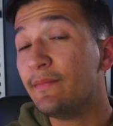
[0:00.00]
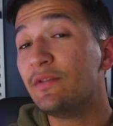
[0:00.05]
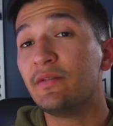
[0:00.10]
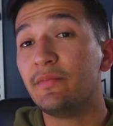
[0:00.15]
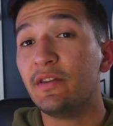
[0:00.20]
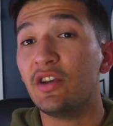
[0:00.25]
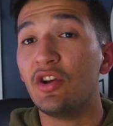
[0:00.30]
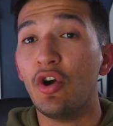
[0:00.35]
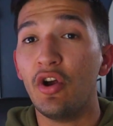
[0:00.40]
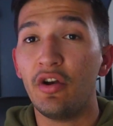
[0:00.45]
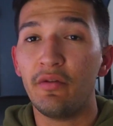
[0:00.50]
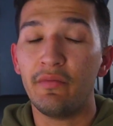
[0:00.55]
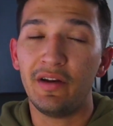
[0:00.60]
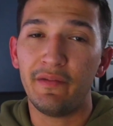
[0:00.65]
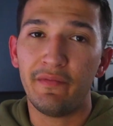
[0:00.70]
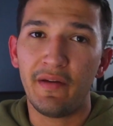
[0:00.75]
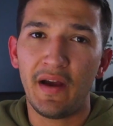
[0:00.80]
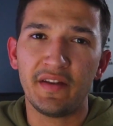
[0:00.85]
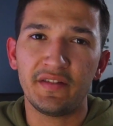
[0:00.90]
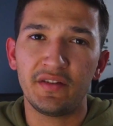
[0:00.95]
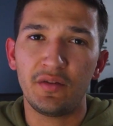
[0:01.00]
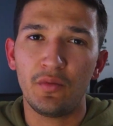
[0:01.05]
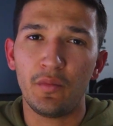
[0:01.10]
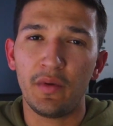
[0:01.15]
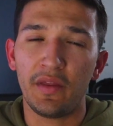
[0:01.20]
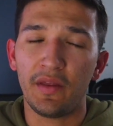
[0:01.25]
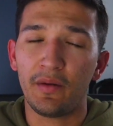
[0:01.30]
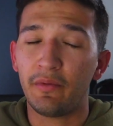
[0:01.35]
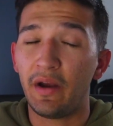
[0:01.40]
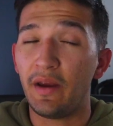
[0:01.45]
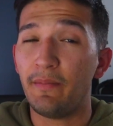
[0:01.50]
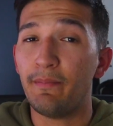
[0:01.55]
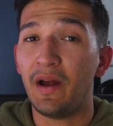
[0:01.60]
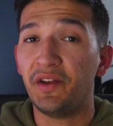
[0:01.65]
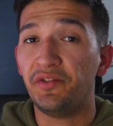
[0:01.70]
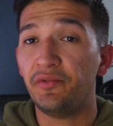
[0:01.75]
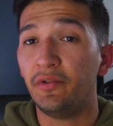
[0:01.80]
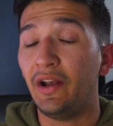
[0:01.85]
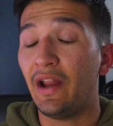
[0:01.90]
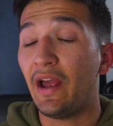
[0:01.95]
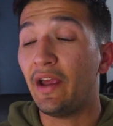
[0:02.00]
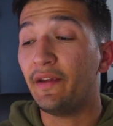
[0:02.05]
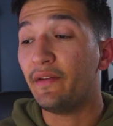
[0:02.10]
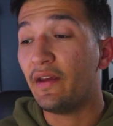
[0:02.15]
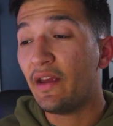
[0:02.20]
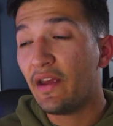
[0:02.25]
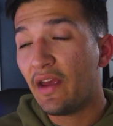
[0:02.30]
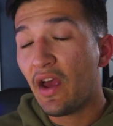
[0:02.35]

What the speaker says: to be going really fast with great battery life.